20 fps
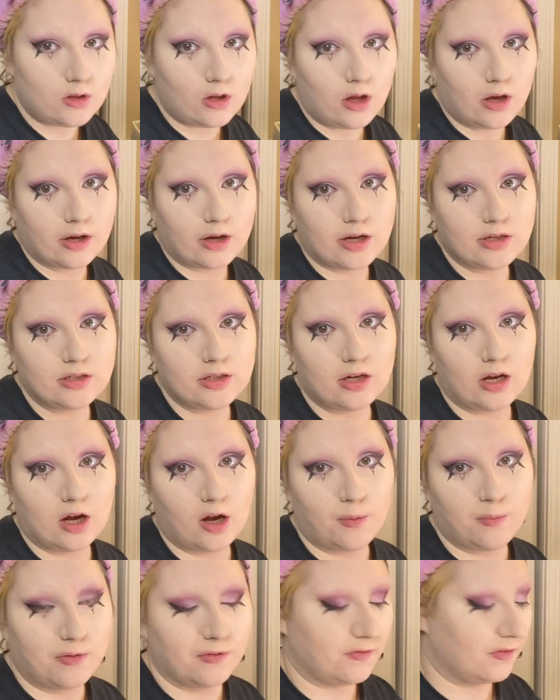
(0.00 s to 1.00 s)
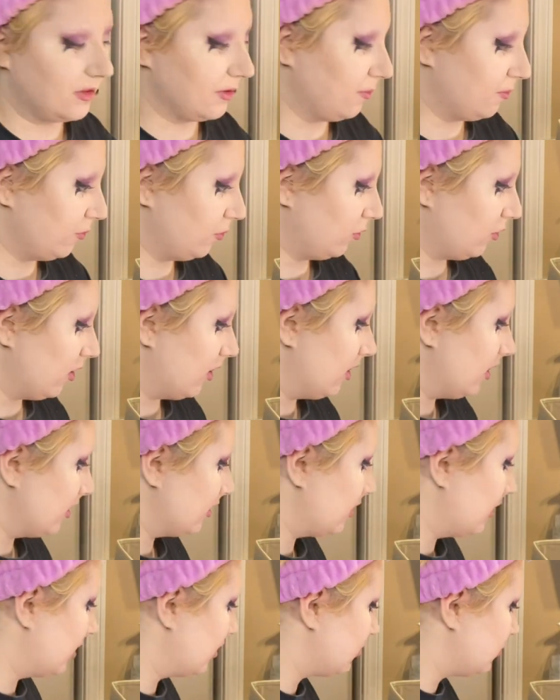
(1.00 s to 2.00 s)
I guess it'd help if the product
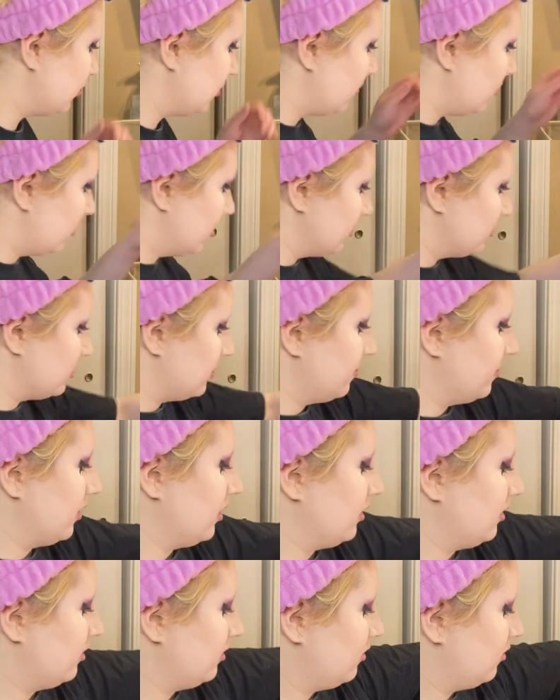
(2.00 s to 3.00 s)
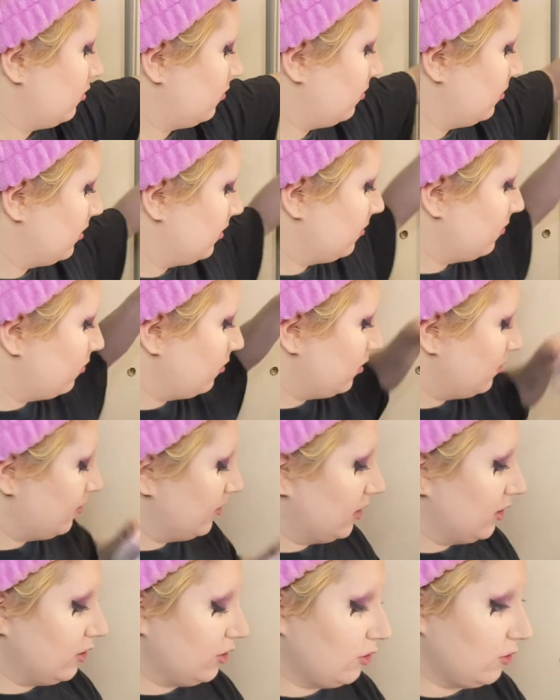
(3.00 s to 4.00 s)
actually worked.
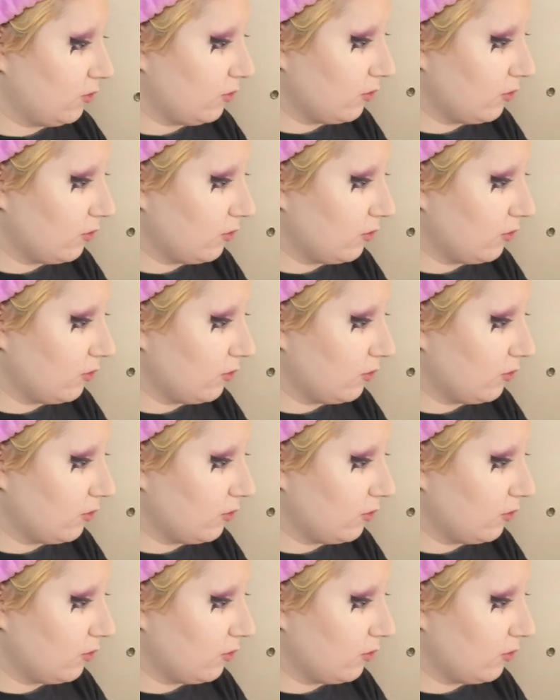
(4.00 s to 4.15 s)
I